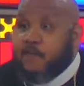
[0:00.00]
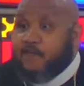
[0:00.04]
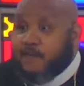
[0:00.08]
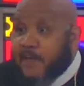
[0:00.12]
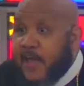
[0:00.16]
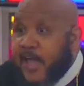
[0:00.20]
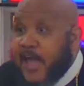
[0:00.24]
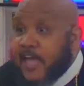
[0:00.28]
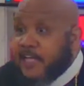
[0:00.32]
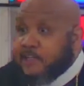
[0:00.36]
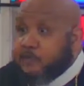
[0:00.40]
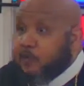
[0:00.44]
and your
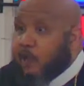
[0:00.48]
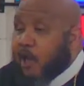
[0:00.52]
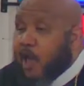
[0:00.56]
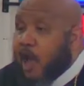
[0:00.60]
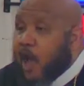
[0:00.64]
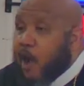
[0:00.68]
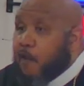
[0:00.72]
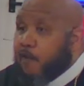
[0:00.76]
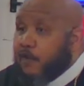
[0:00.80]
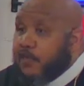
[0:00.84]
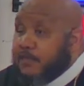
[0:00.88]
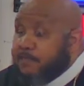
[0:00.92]
flesh
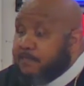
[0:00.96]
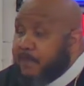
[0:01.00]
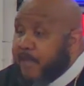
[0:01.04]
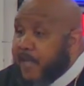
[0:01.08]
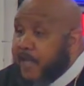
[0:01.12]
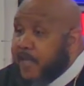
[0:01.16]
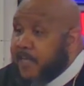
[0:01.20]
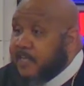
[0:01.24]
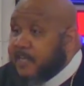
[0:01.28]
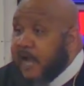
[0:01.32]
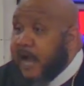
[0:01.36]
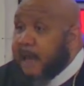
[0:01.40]
will always
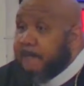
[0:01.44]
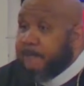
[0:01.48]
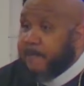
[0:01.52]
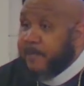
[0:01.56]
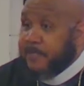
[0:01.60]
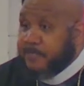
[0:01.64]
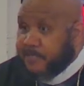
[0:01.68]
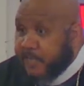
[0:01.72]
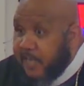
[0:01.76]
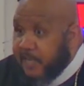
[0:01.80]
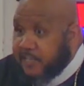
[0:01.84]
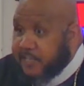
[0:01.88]
be in
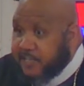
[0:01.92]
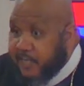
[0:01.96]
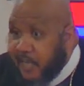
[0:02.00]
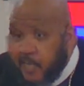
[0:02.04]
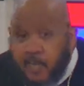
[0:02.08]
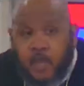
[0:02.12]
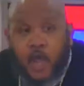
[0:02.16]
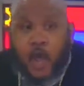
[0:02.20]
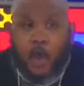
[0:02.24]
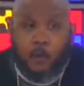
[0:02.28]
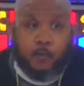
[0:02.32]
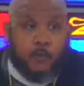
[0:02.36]

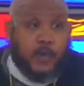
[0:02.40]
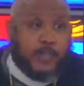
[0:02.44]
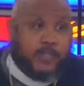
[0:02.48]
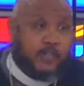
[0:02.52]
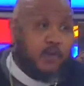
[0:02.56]
competition